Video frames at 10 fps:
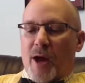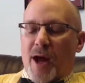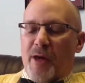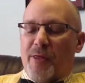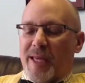
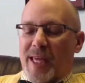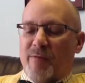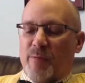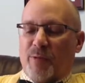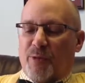I think
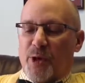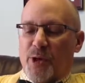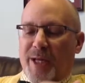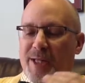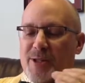even before you
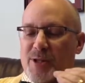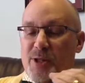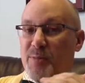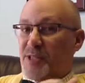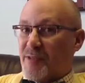get to the
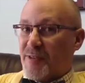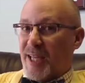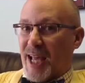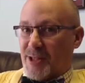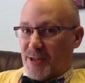specific
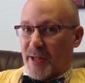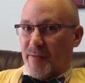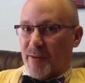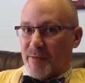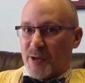answer given
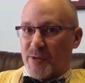in verse